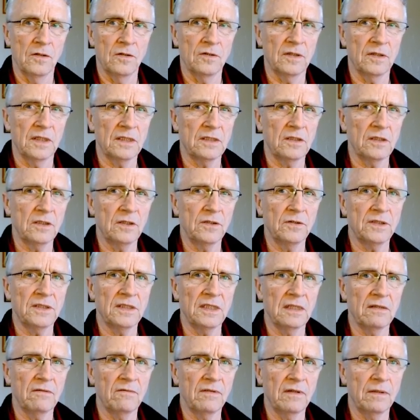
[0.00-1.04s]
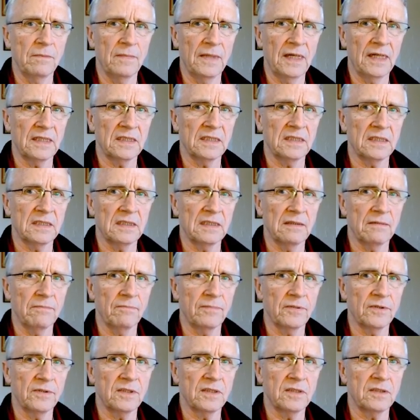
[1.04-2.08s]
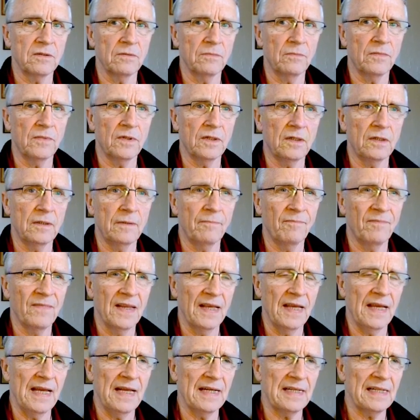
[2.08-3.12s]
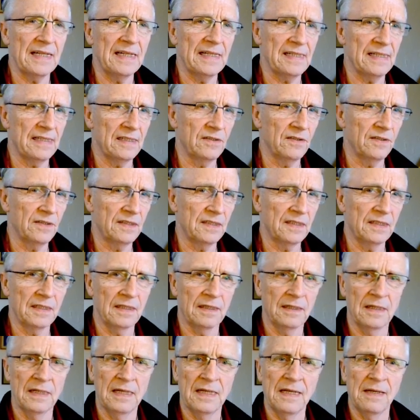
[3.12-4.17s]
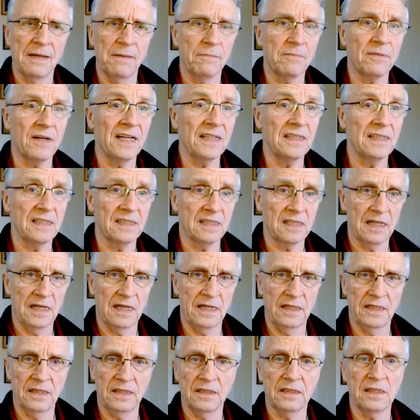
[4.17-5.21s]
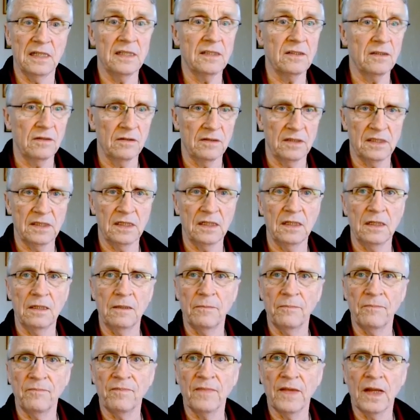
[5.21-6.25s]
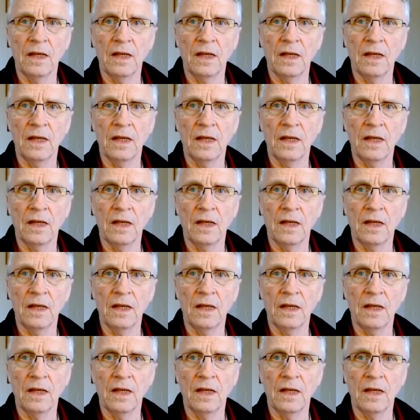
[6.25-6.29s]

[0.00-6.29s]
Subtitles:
So reducing Vmax puts you more entries into the brightest colors, as you see.